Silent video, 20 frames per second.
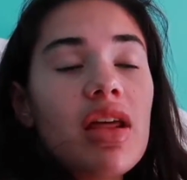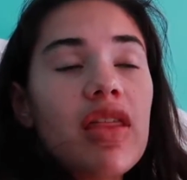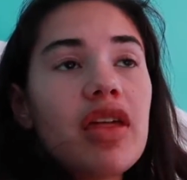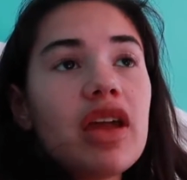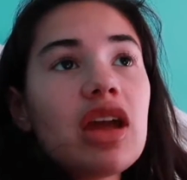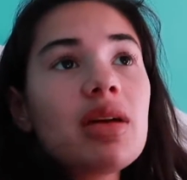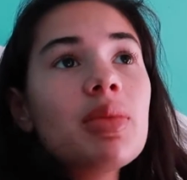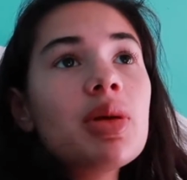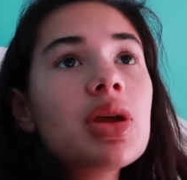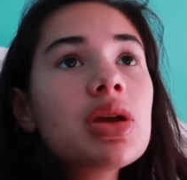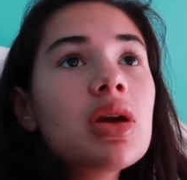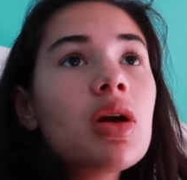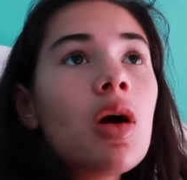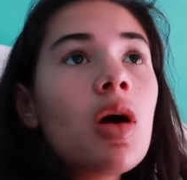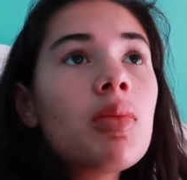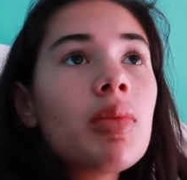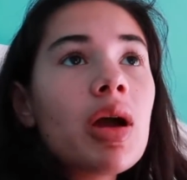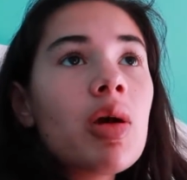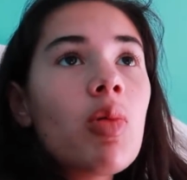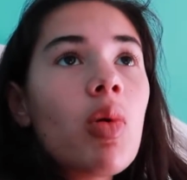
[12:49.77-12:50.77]
I think I'm gonna
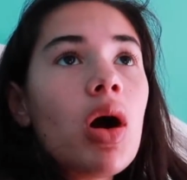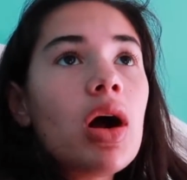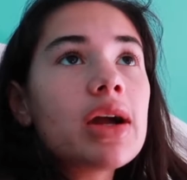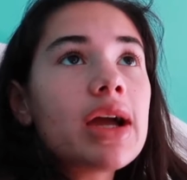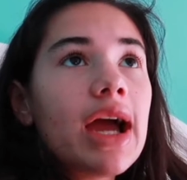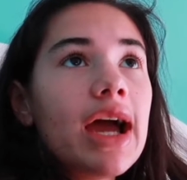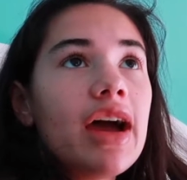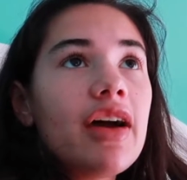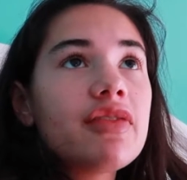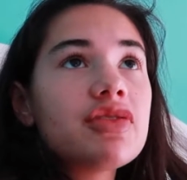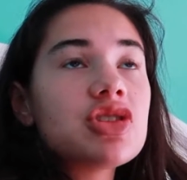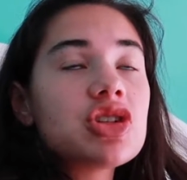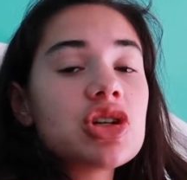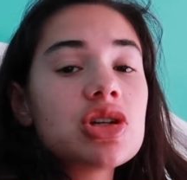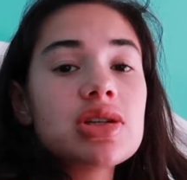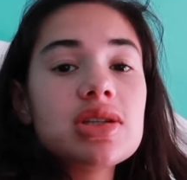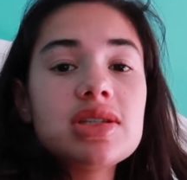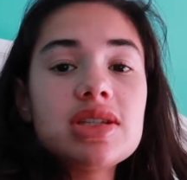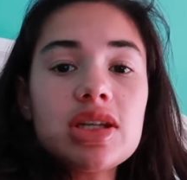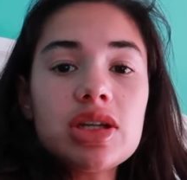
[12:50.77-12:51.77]
go on my walk
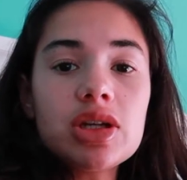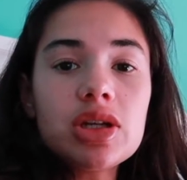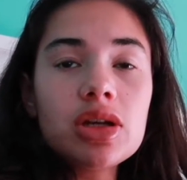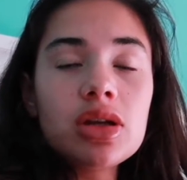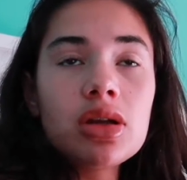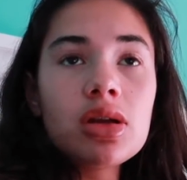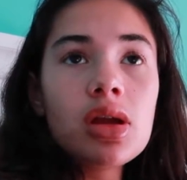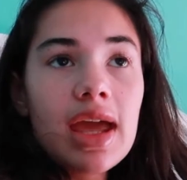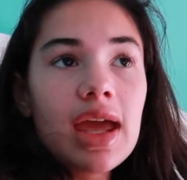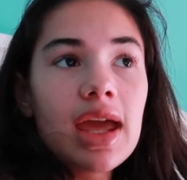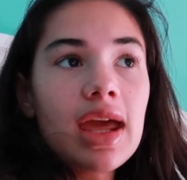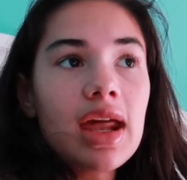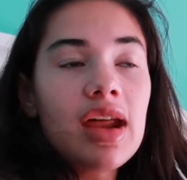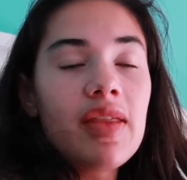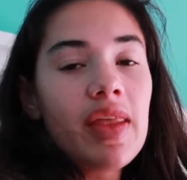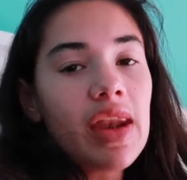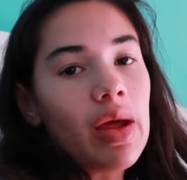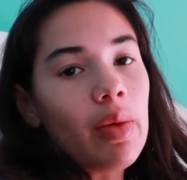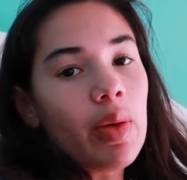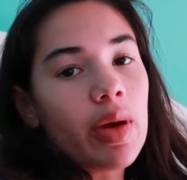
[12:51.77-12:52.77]
after dinner
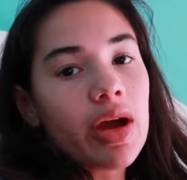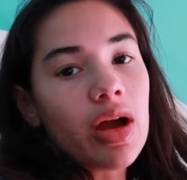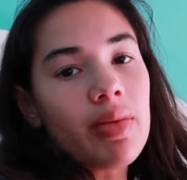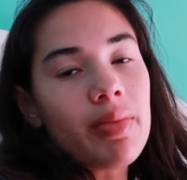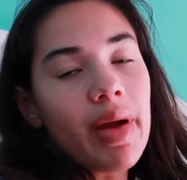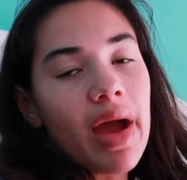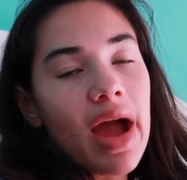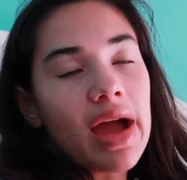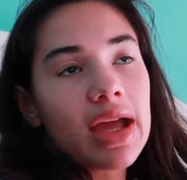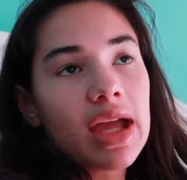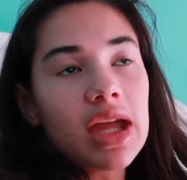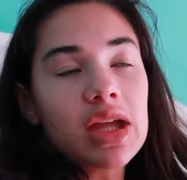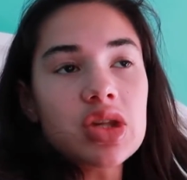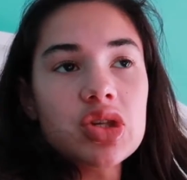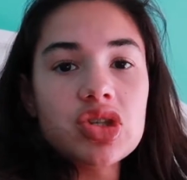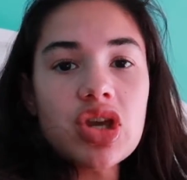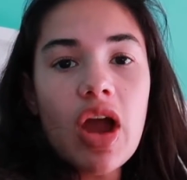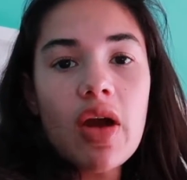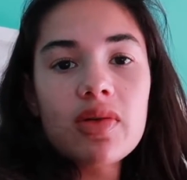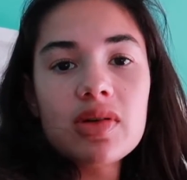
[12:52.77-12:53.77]
and then I will come back
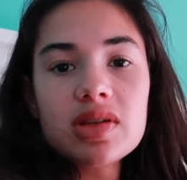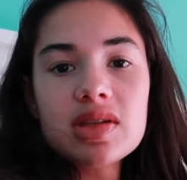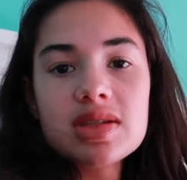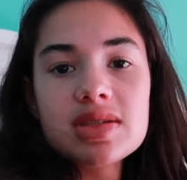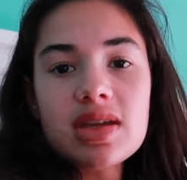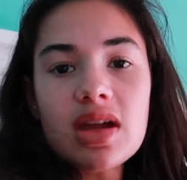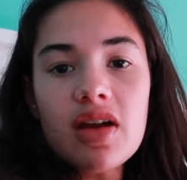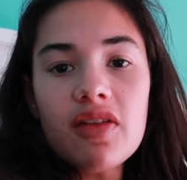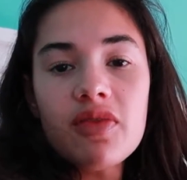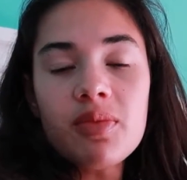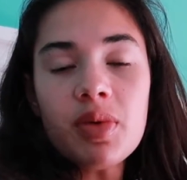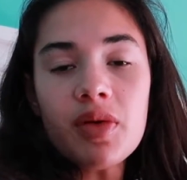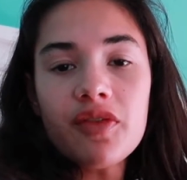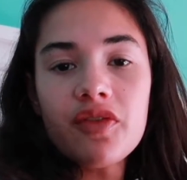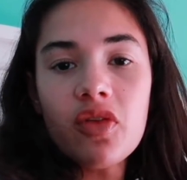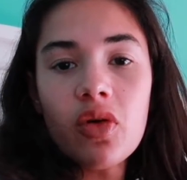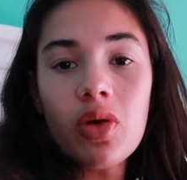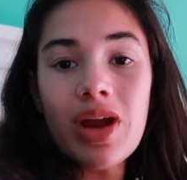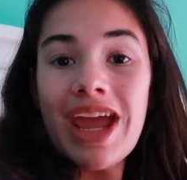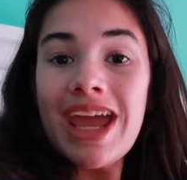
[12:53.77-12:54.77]
and shower and stuff
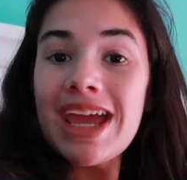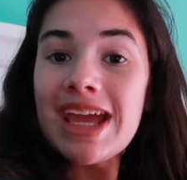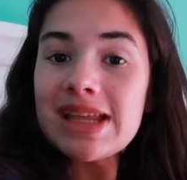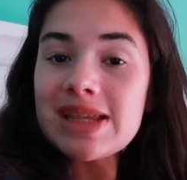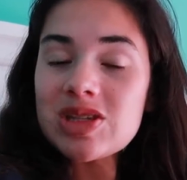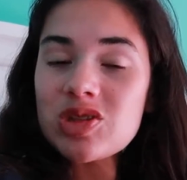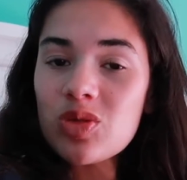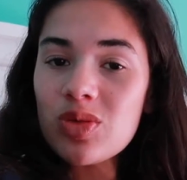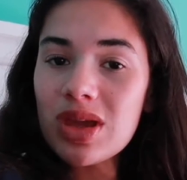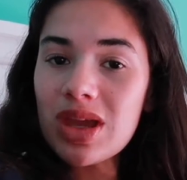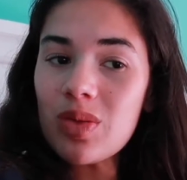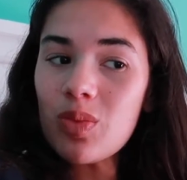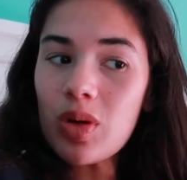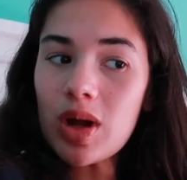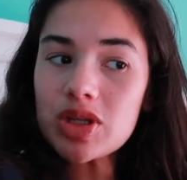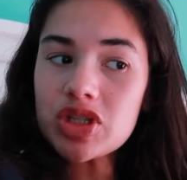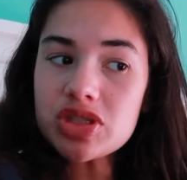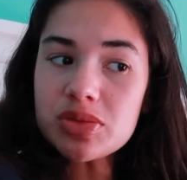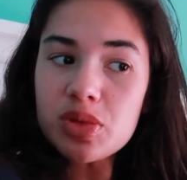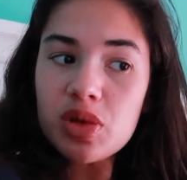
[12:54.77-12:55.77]
before 8 so we can
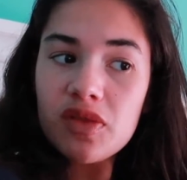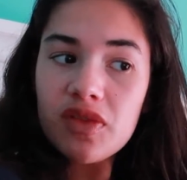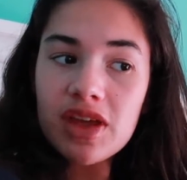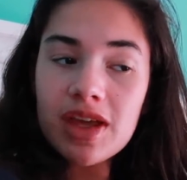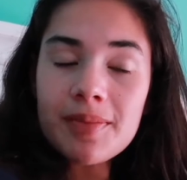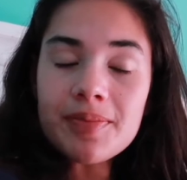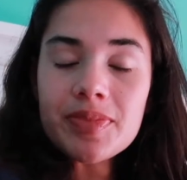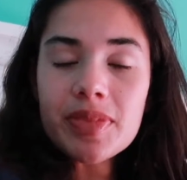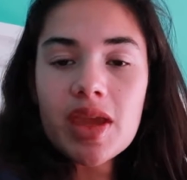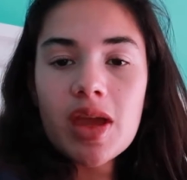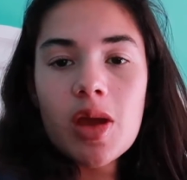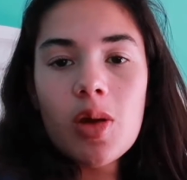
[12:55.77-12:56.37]
watch the movie.